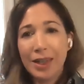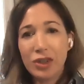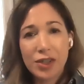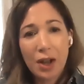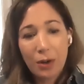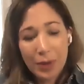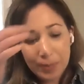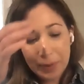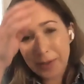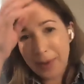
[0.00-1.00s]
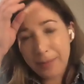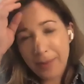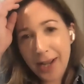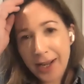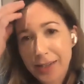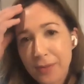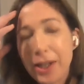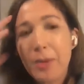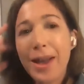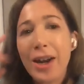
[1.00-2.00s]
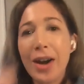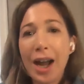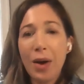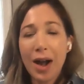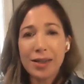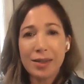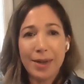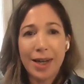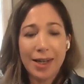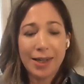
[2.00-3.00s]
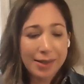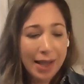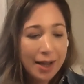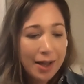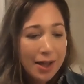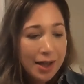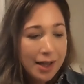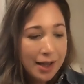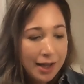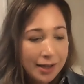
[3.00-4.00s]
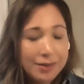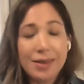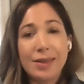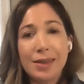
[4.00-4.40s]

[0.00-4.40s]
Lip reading: it just always blows my mind. But no matter how awesome it is, like, it's